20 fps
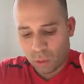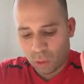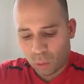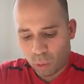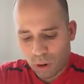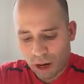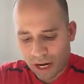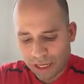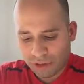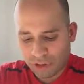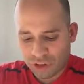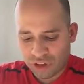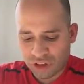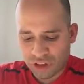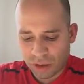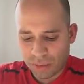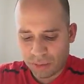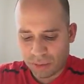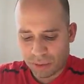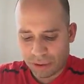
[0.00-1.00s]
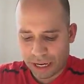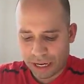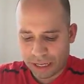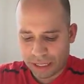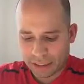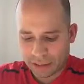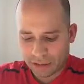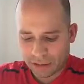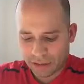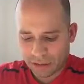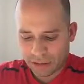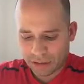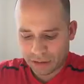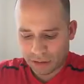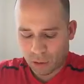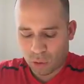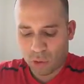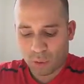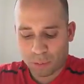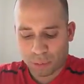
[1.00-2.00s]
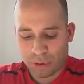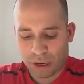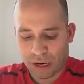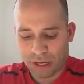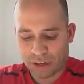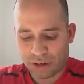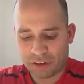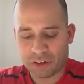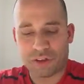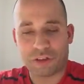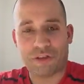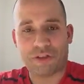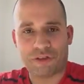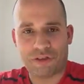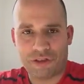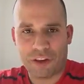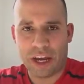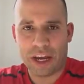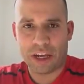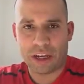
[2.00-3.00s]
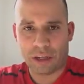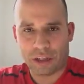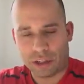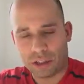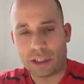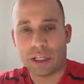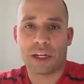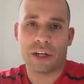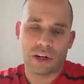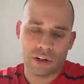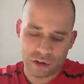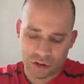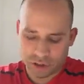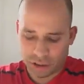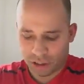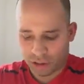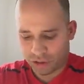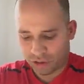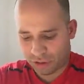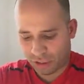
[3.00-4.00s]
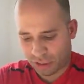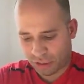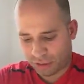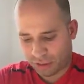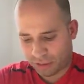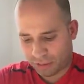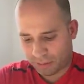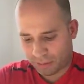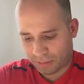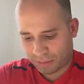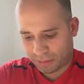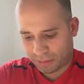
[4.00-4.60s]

Why do some brands or products fail in other countries?